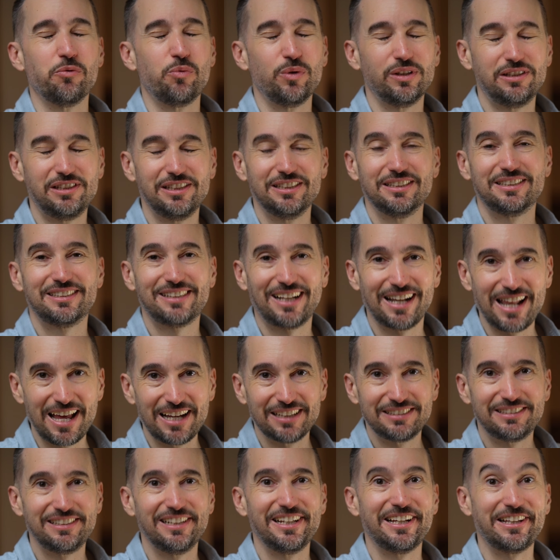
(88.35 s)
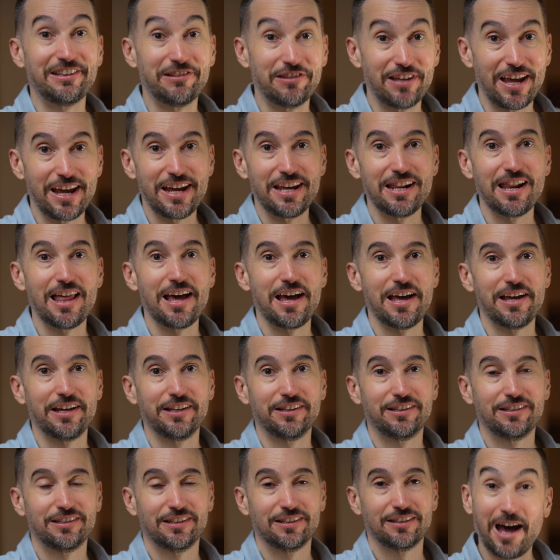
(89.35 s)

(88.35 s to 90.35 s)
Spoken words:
which is classic daylight,